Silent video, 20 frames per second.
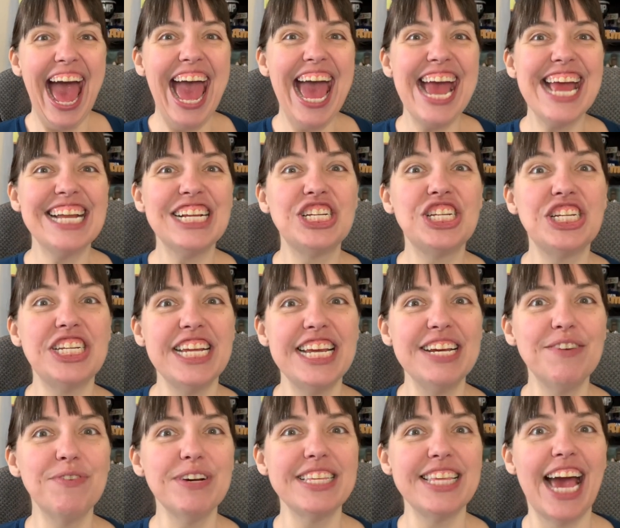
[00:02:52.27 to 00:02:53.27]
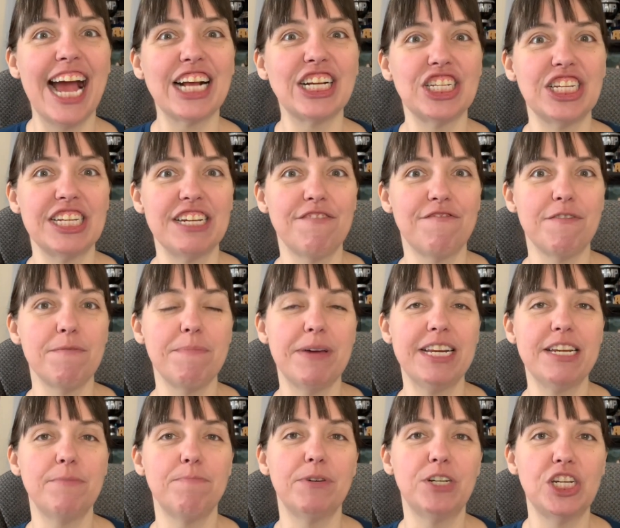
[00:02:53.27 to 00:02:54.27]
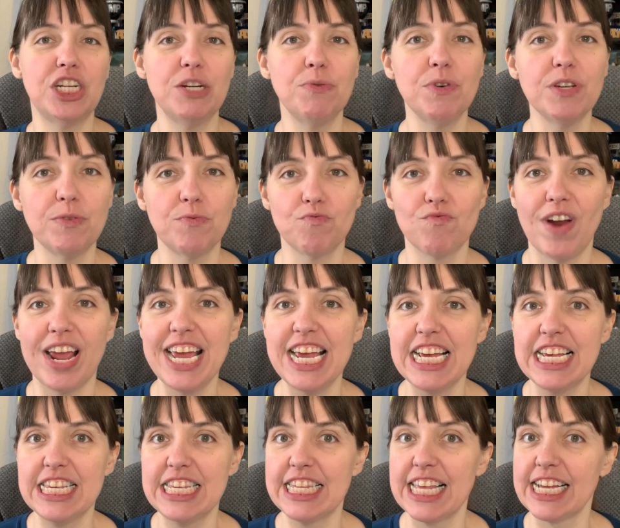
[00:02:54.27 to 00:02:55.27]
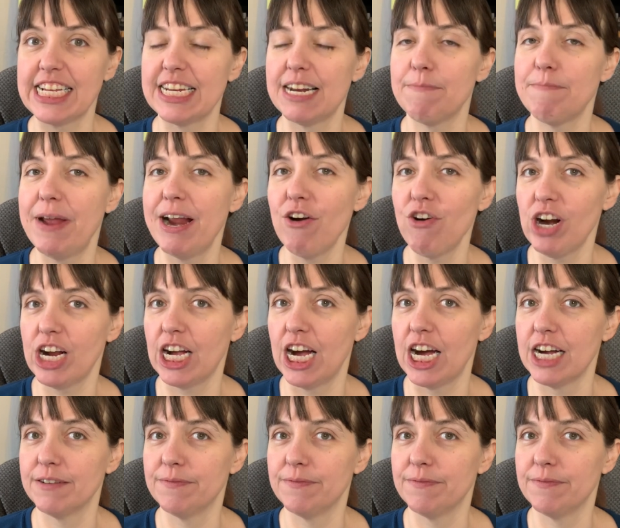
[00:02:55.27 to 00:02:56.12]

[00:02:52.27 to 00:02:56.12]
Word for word: And she was actually from India, but she was raised like in America.